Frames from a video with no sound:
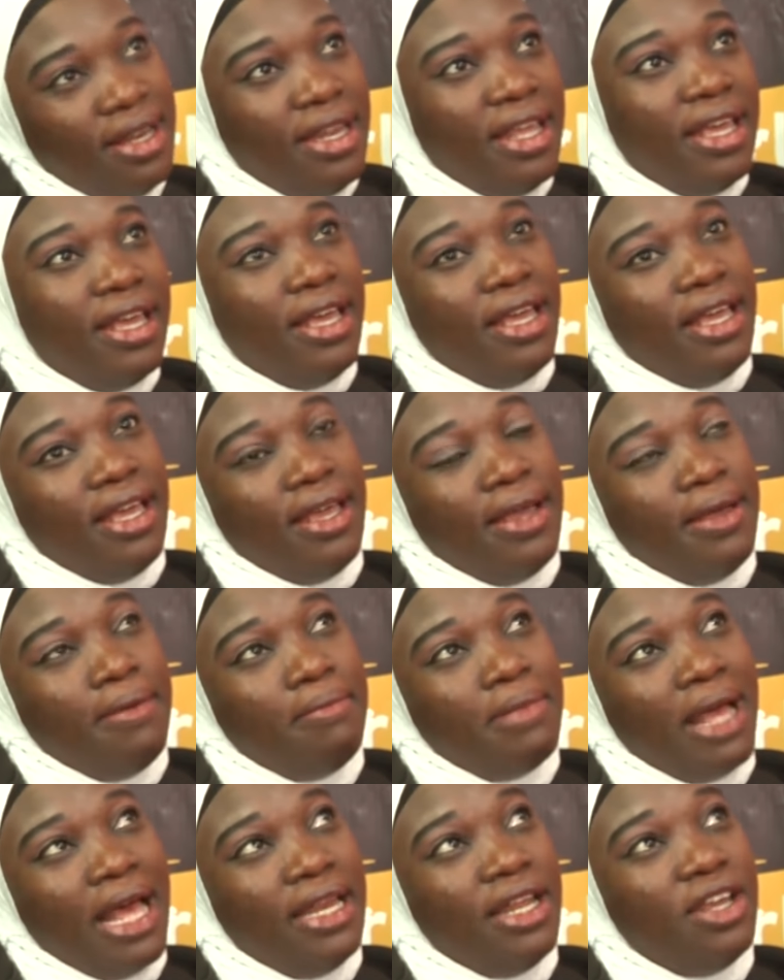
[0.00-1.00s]
the
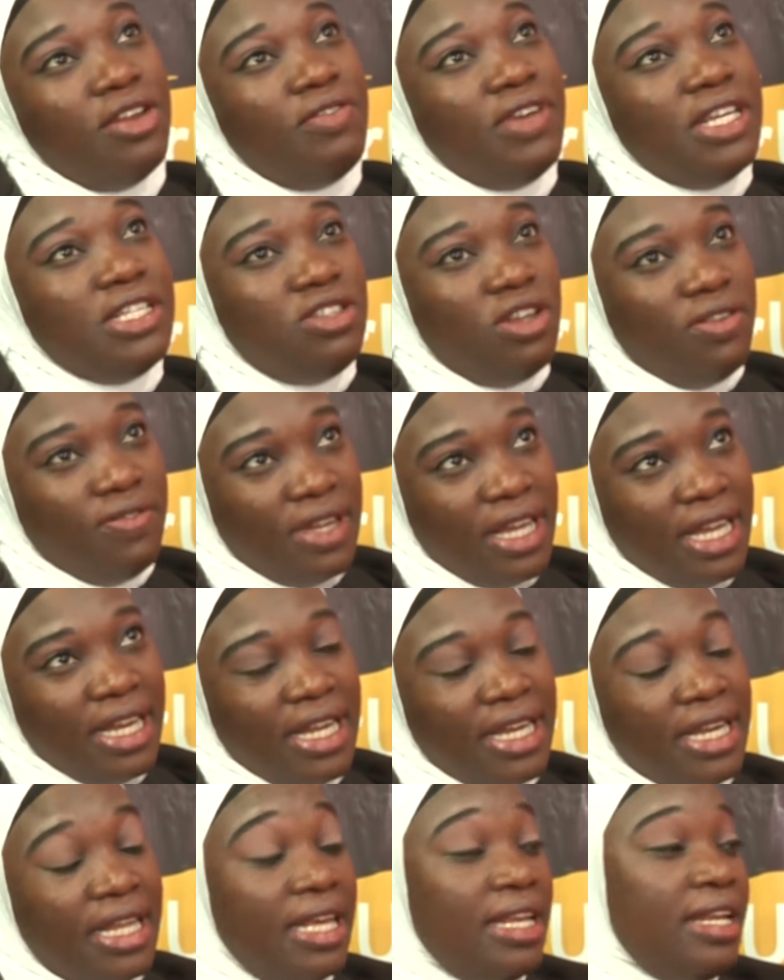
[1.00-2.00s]
at the University of
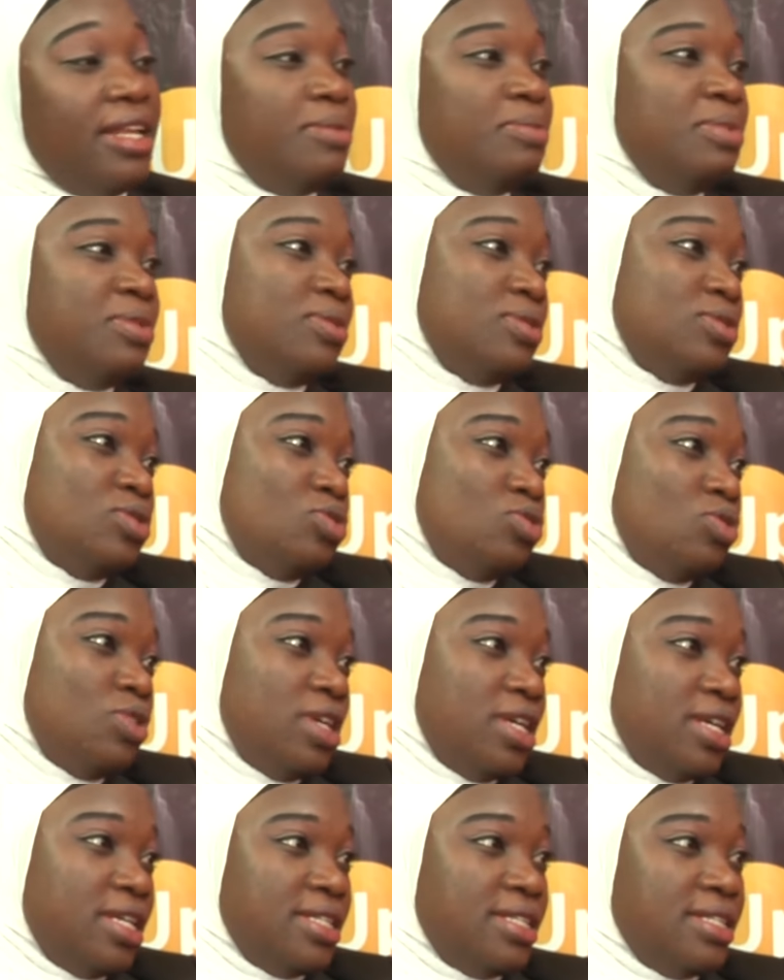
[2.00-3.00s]
Ghana, the LLB was two
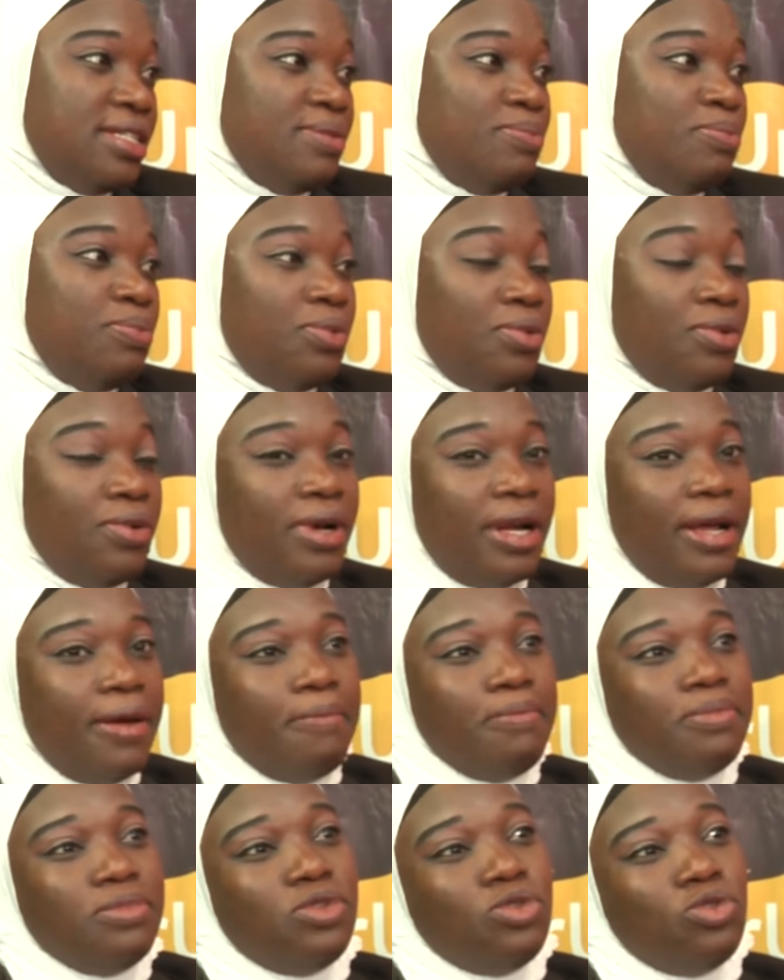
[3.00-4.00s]
years mm. program,
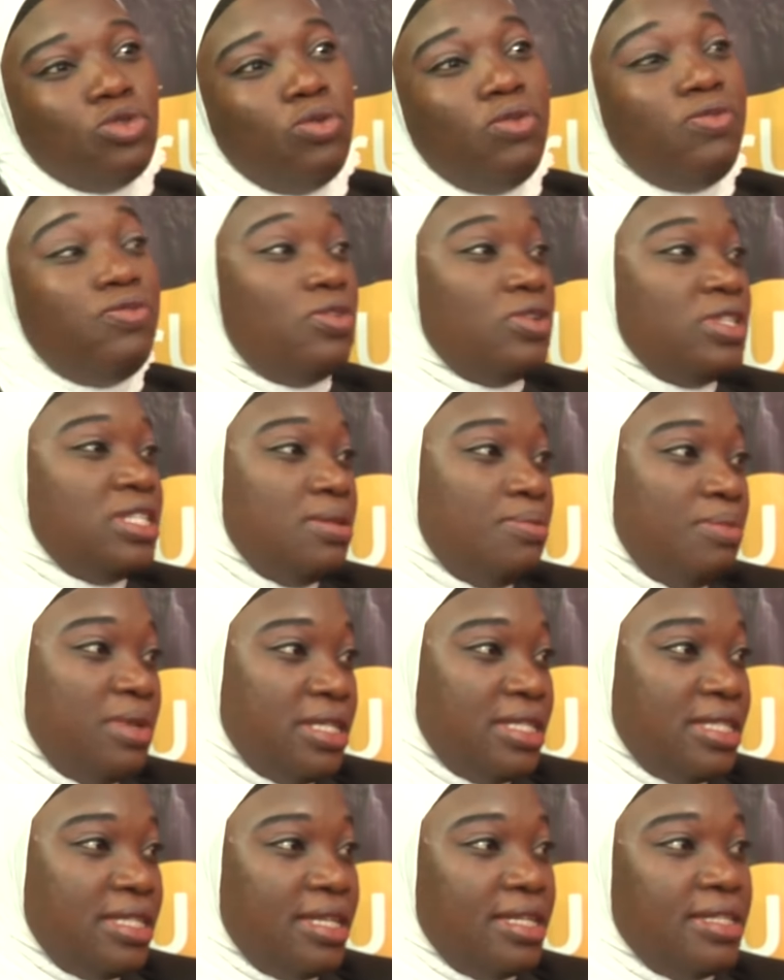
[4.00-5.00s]
mm. so four
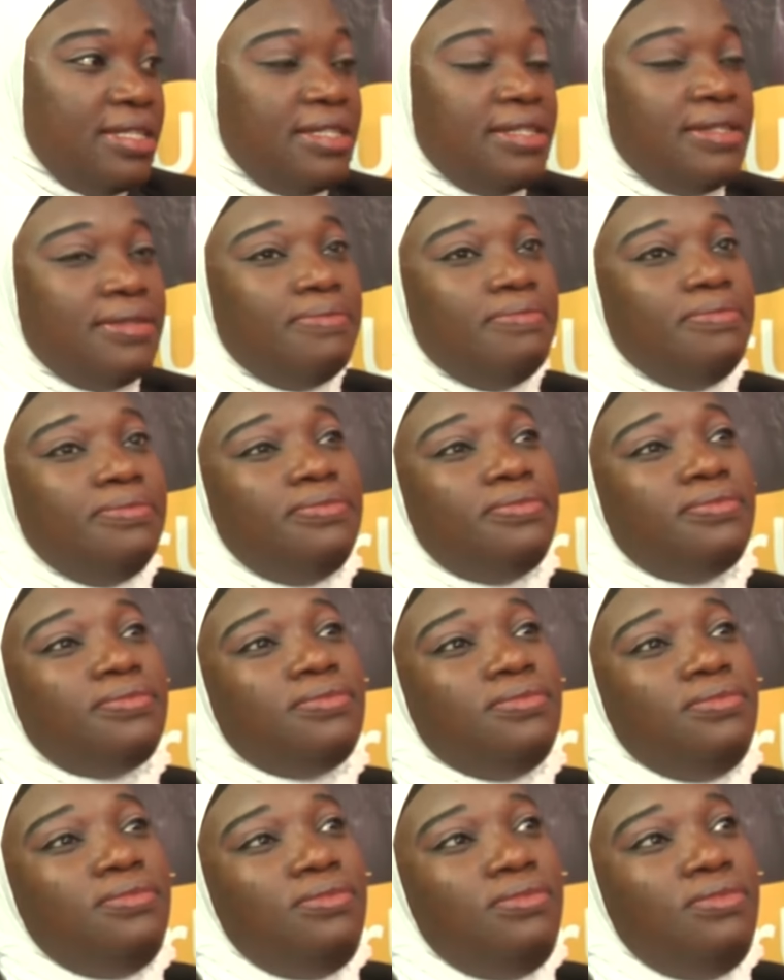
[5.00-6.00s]
semesters. Mm.
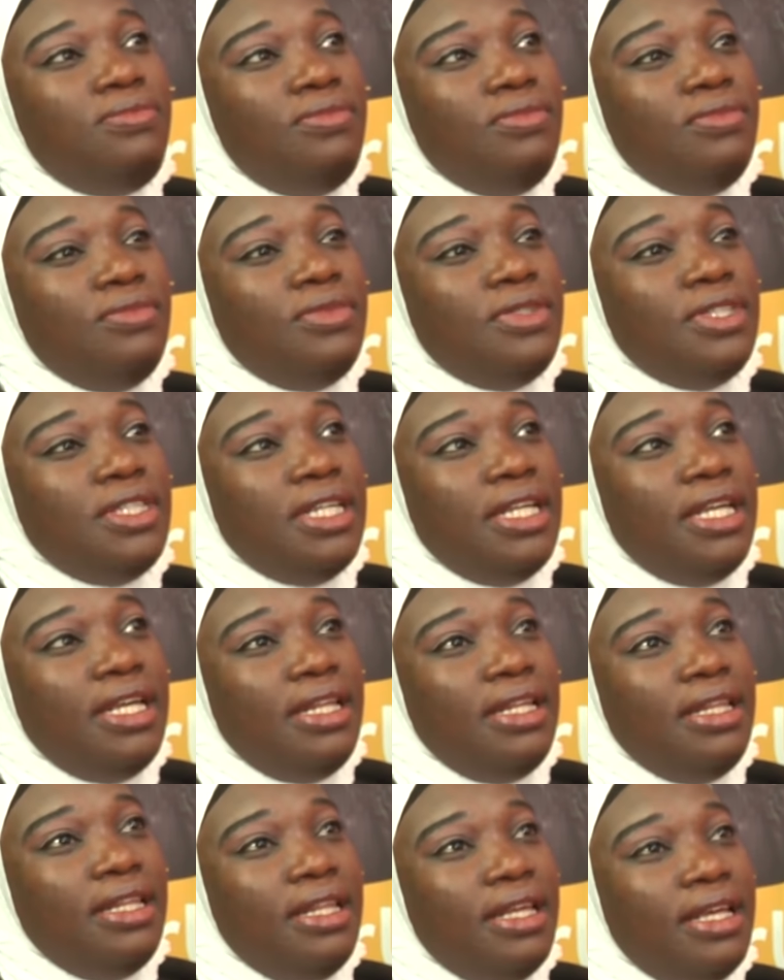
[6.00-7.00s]

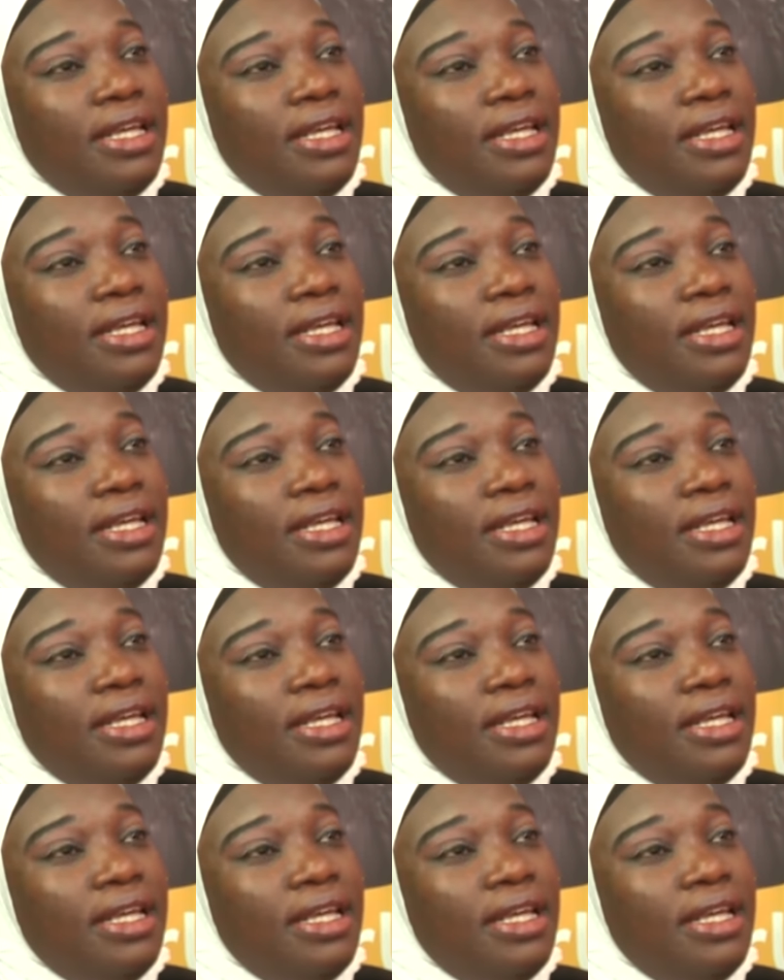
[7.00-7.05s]
And